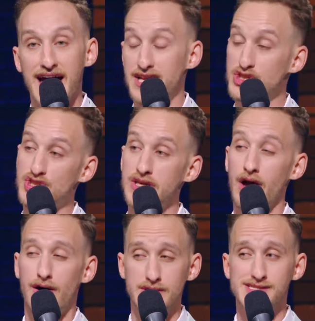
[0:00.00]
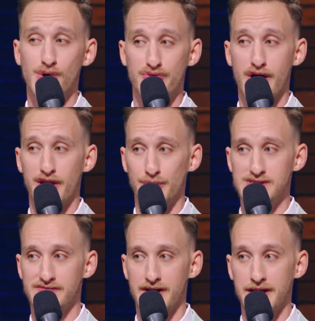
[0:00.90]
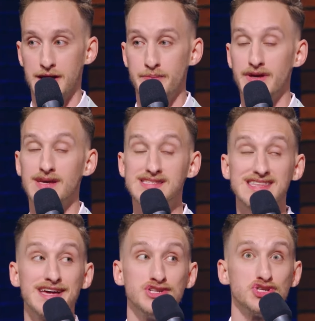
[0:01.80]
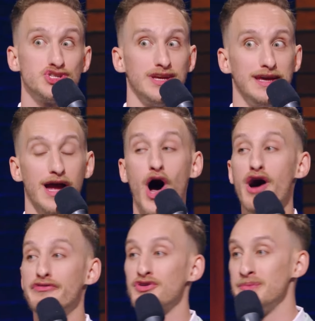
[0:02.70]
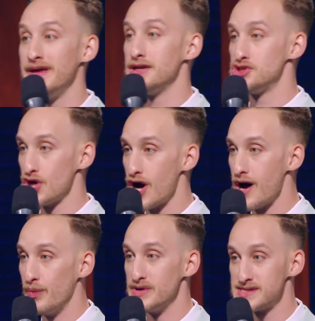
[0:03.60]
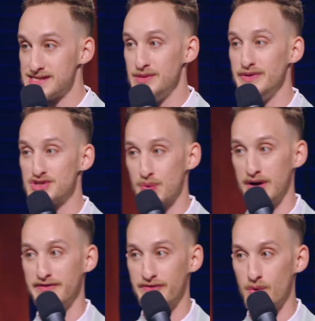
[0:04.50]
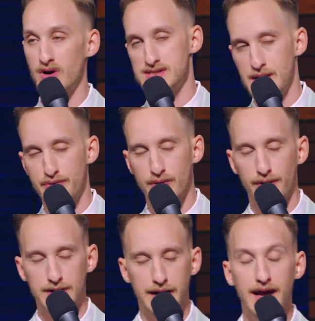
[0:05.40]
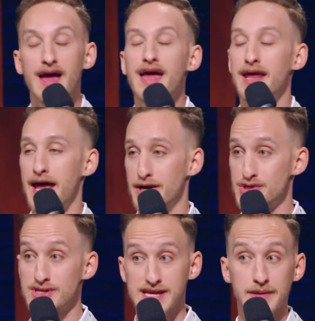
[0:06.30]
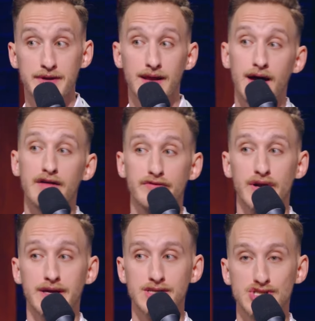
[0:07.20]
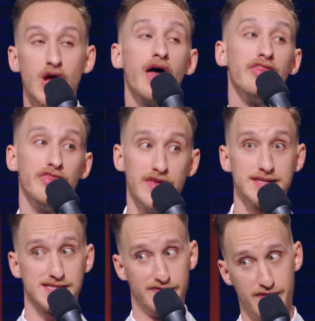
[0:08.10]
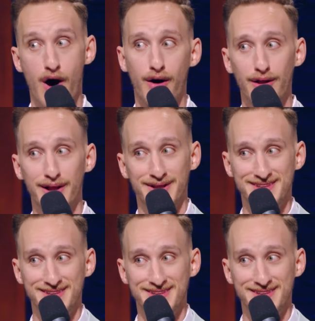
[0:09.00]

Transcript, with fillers: And she also thought it was funny because then she offered me a job with C P twenty-four temporarily in entertainment coverage this fall.